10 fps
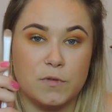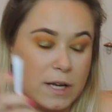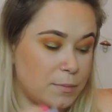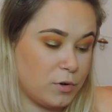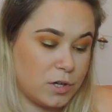
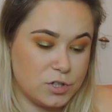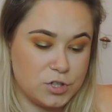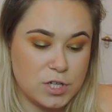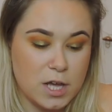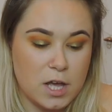flat
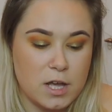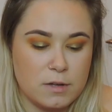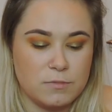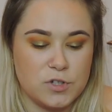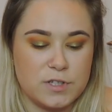brush,
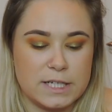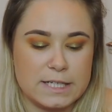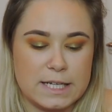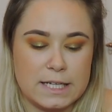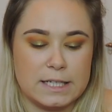just going
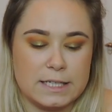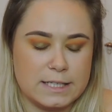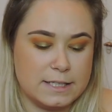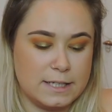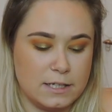to take that
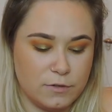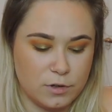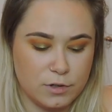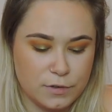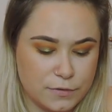concealer
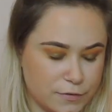off.